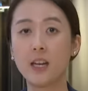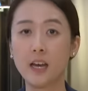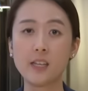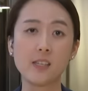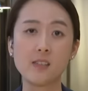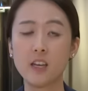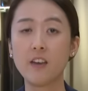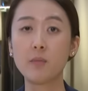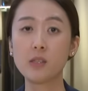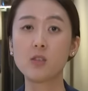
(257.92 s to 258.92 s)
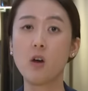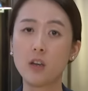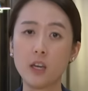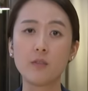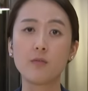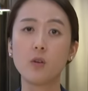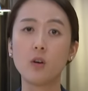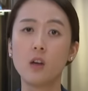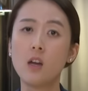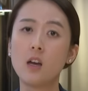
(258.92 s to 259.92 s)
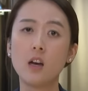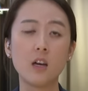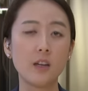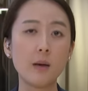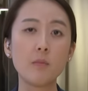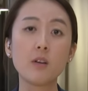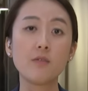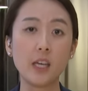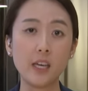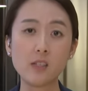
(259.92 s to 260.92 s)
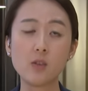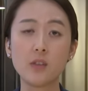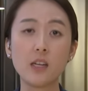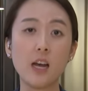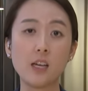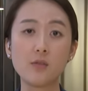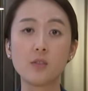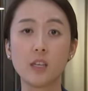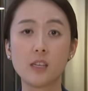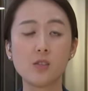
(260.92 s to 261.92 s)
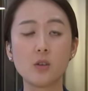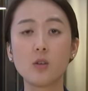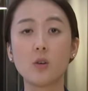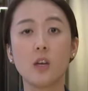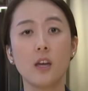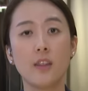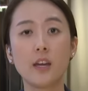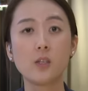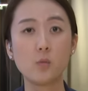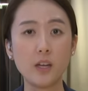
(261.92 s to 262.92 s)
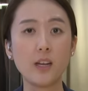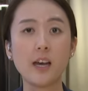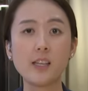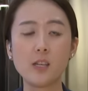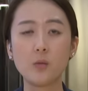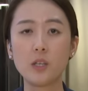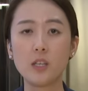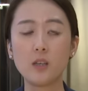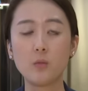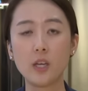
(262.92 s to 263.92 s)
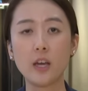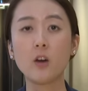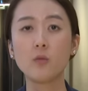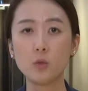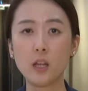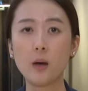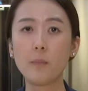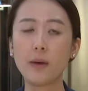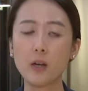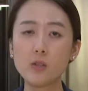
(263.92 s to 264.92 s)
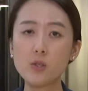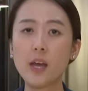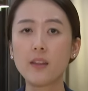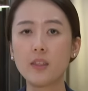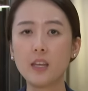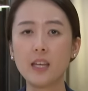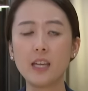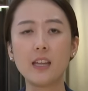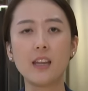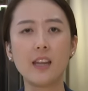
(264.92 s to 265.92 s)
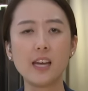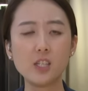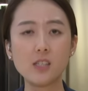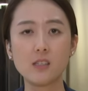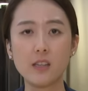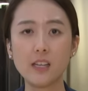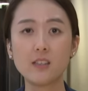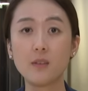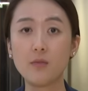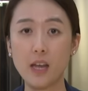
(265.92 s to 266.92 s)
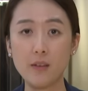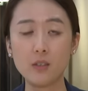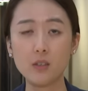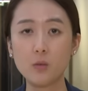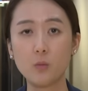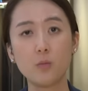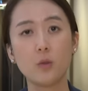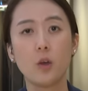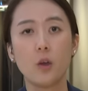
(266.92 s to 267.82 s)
alliance, as they have been talking for uh, a number of days over the last few days. So that is one alliance that we, we cannot rule out. But also at the legislative level,